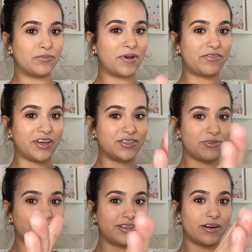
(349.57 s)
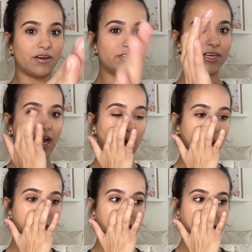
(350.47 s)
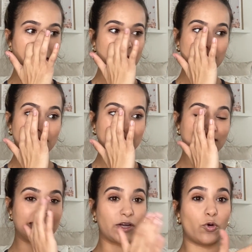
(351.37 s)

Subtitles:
my face right there off the camera, and to this that's like